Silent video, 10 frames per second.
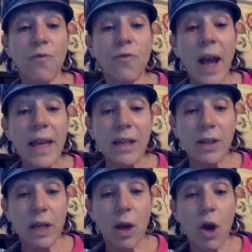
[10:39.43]

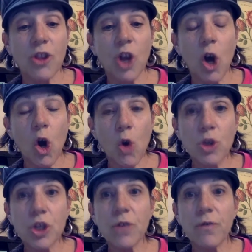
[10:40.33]
finally on the
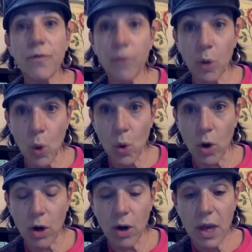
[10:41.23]
ocean floor,